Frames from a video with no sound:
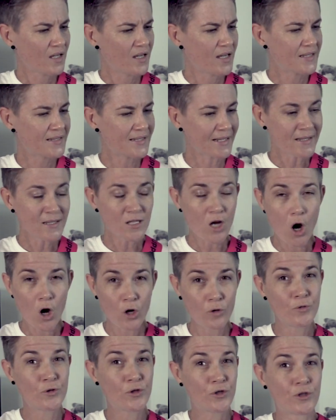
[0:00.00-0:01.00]
It does
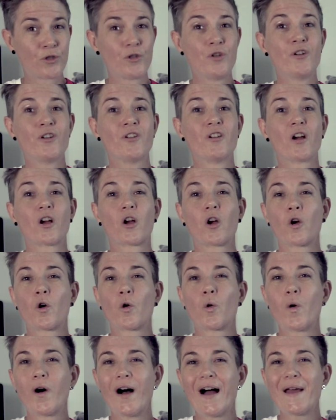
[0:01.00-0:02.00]
hold tune
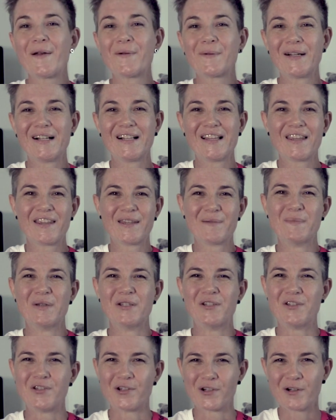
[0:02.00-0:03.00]
quite well the
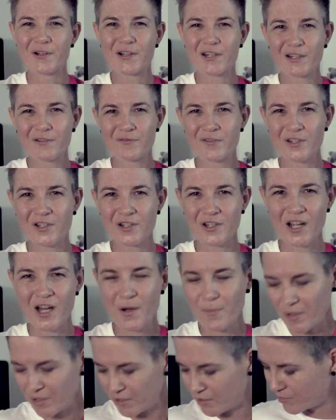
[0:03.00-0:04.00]
majority of the
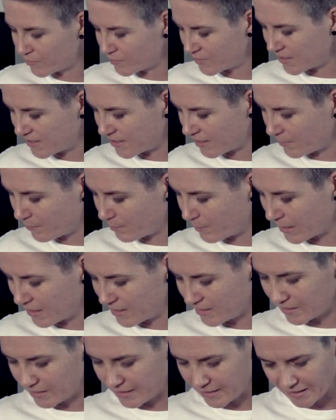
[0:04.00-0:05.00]
time when you do a deep
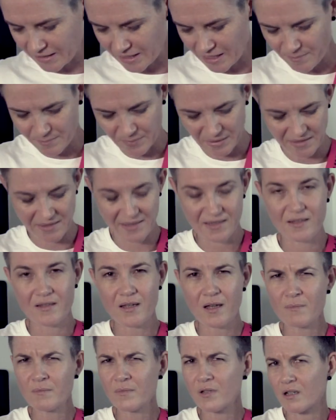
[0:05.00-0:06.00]
bend like that, but
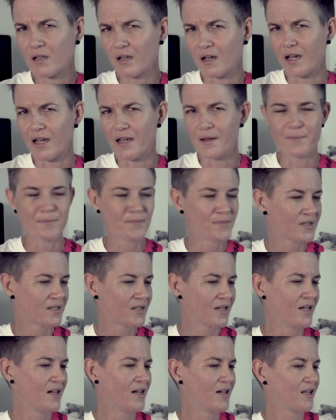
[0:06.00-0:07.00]

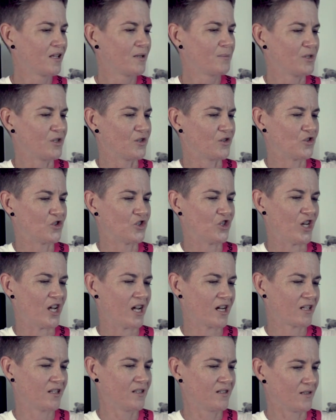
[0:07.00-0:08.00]
sometimes, let me just
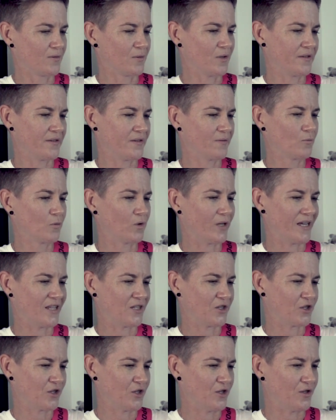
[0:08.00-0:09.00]
check, this is why
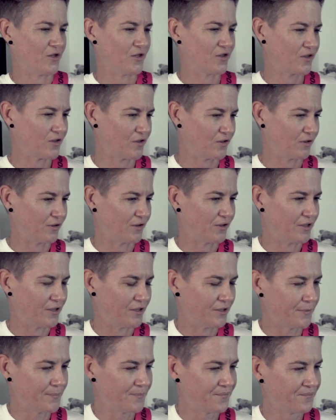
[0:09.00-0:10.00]
the tune is still on
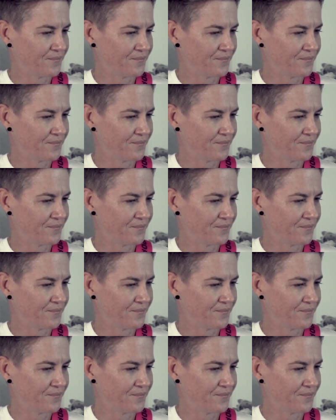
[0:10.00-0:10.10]
here.